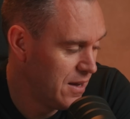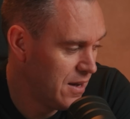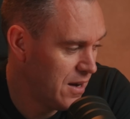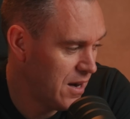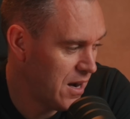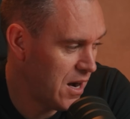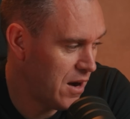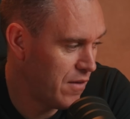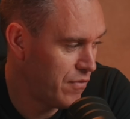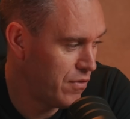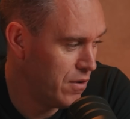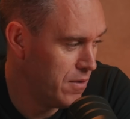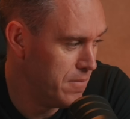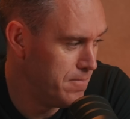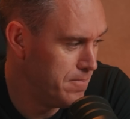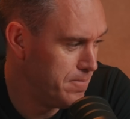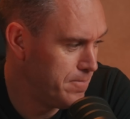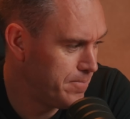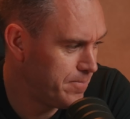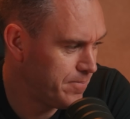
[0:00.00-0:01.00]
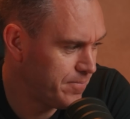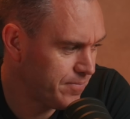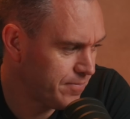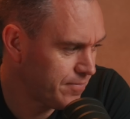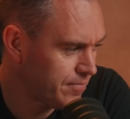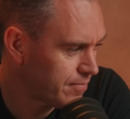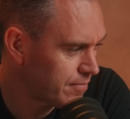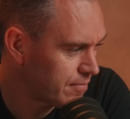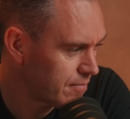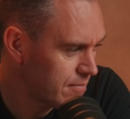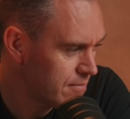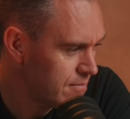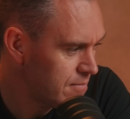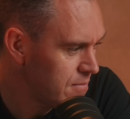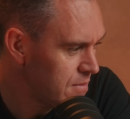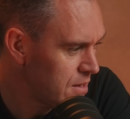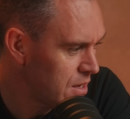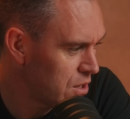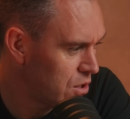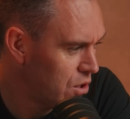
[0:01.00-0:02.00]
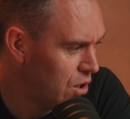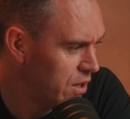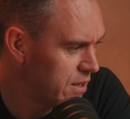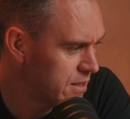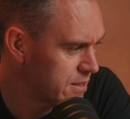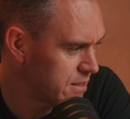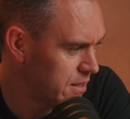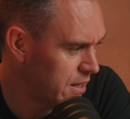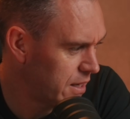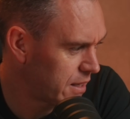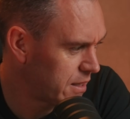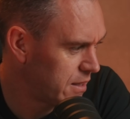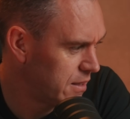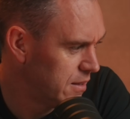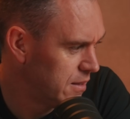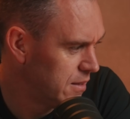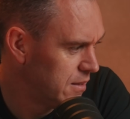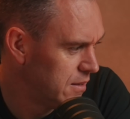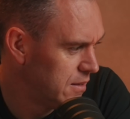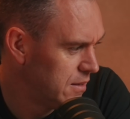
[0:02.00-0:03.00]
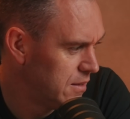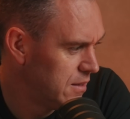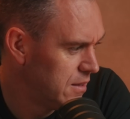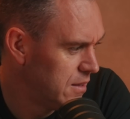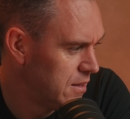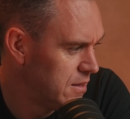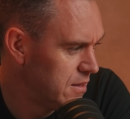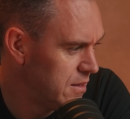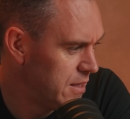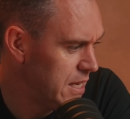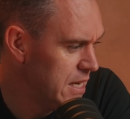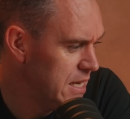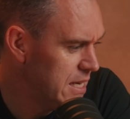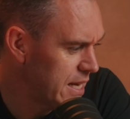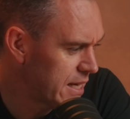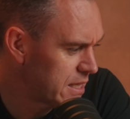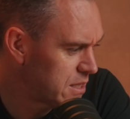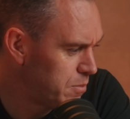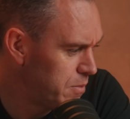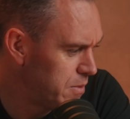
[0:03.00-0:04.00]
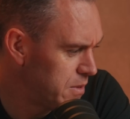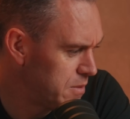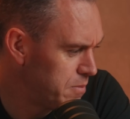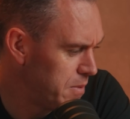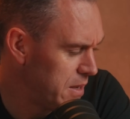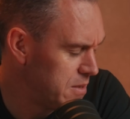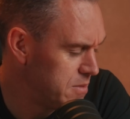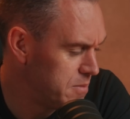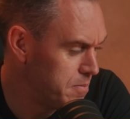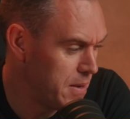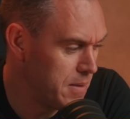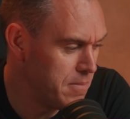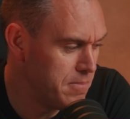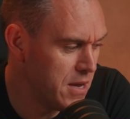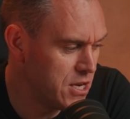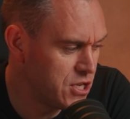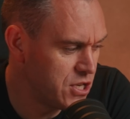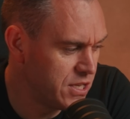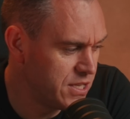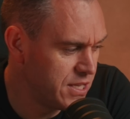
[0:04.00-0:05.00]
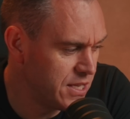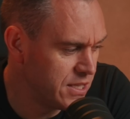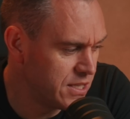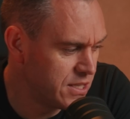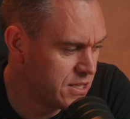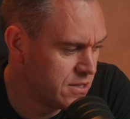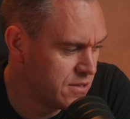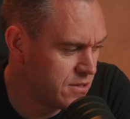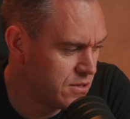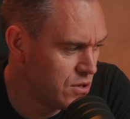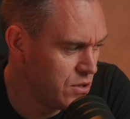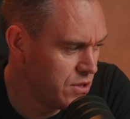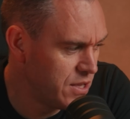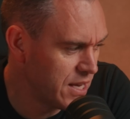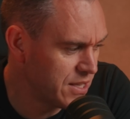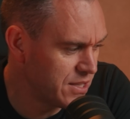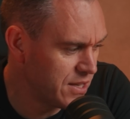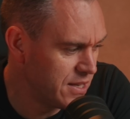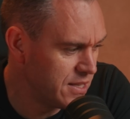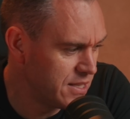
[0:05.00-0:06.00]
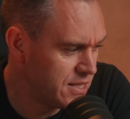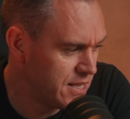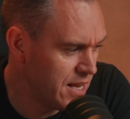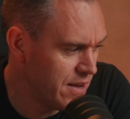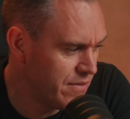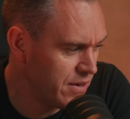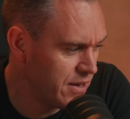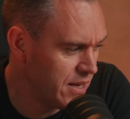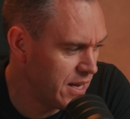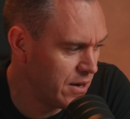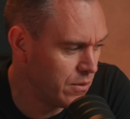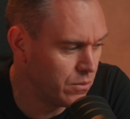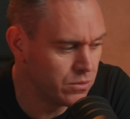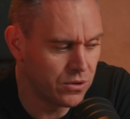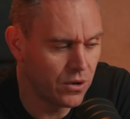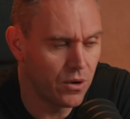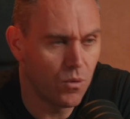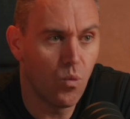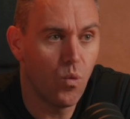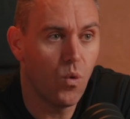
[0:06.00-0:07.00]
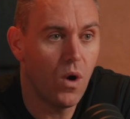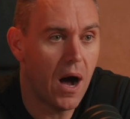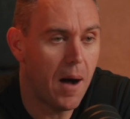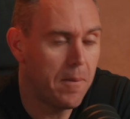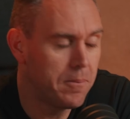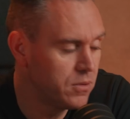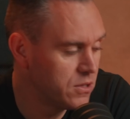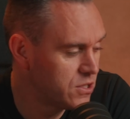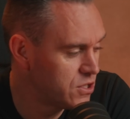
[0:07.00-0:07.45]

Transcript: it's like the index has been measured since 2007, and it was on an upwards